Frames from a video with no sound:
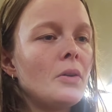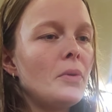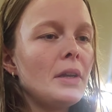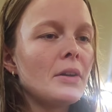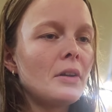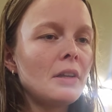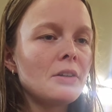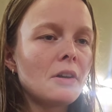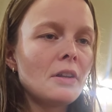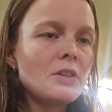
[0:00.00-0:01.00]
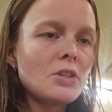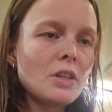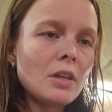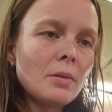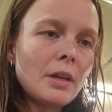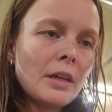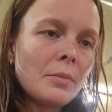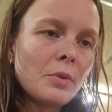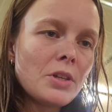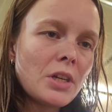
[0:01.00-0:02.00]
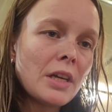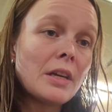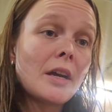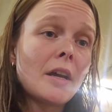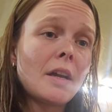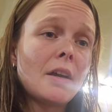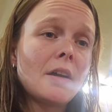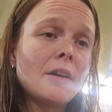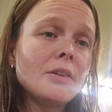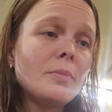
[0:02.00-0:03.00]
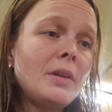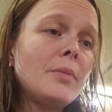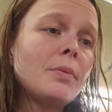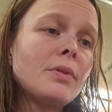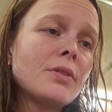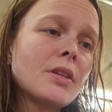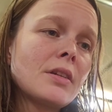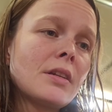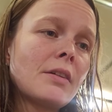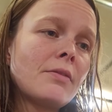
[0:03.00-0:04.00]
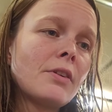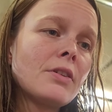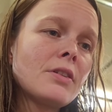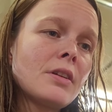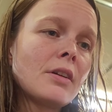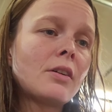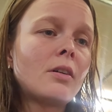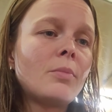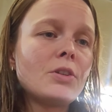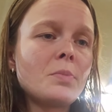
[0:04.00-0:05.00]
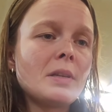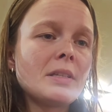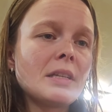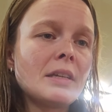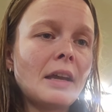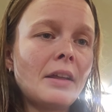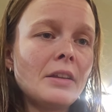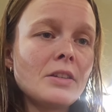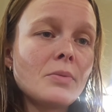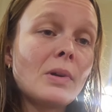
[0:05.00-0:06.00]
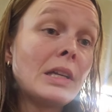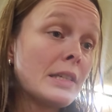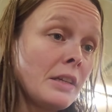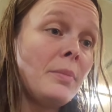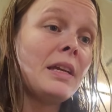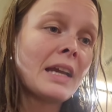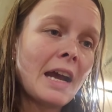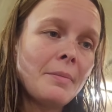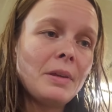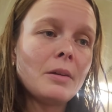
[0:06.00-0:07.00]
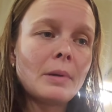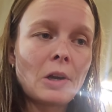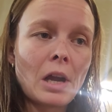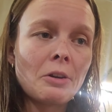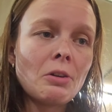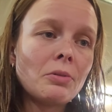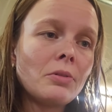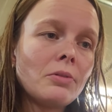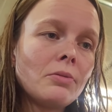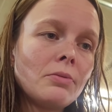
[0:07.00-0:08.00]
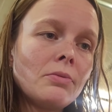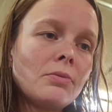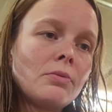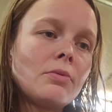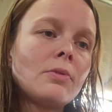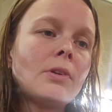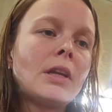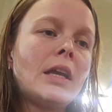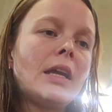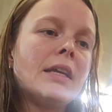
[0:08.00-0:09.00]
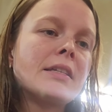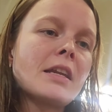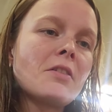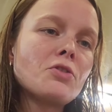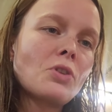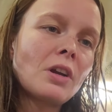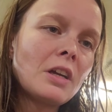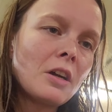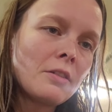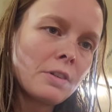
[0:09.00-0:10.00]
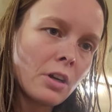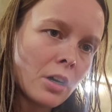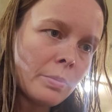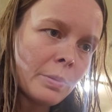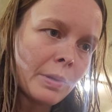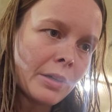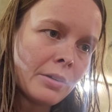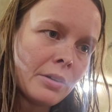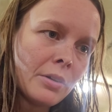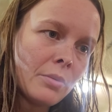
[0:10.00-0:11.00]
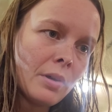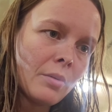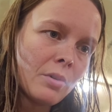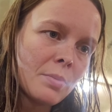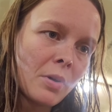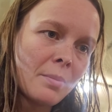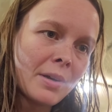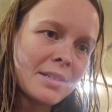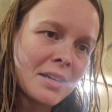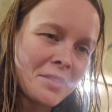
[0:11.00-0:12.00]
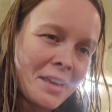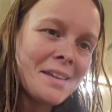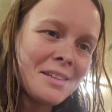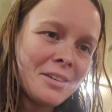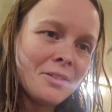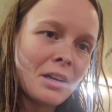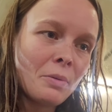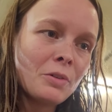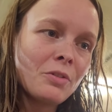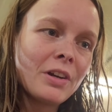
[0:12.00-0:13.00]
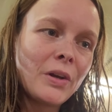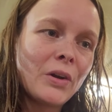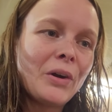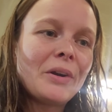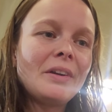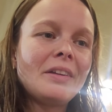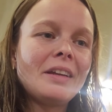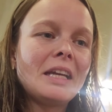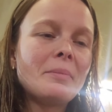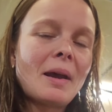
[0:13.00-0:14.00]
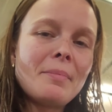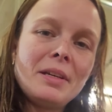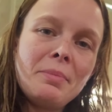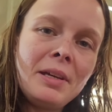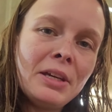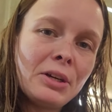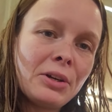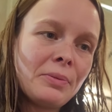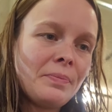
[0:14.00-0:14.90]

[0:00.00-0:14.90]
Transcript: We can all acknowledge the, and appreciate other people's diverse accomplishments and talents while still being happy about our own. Instead of shrugging off a compliment, we can respond by saying, Thank you, I worked very hard and I'm happy to be here.